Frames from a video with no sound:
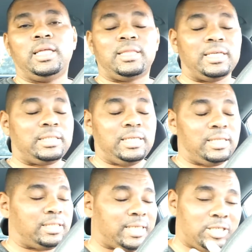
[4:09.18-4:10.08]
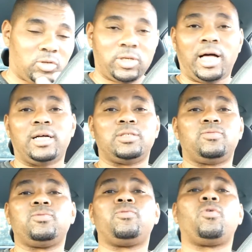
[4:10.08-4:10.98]
This thing just takes $30
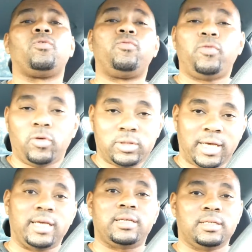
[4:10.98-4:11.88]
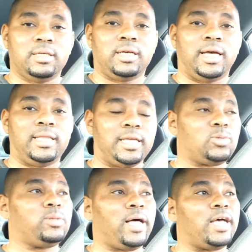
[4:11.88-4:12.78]
for a full tank. And
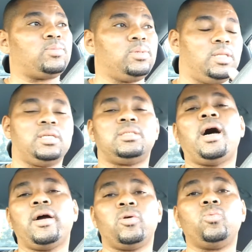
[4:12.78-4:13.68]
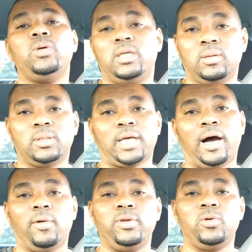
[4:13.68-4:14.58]
this will last me the entire week because
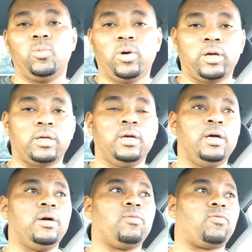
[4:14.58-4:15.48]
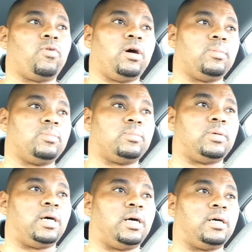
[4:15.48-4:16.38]
I only work from
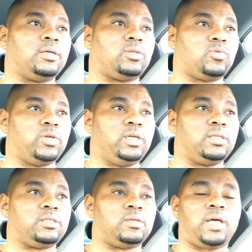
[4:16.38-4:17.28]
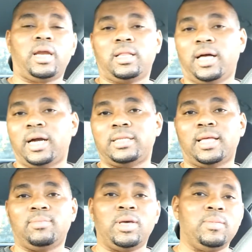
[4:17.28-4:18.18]
3 until 9 o'clock at
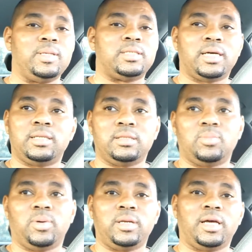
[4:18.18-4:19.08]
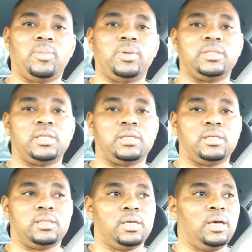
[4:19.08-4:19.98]
night, maybe 10, depending how busy it
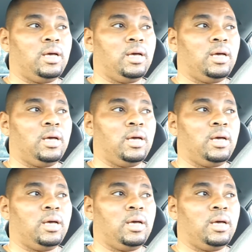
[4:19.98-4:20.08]
is.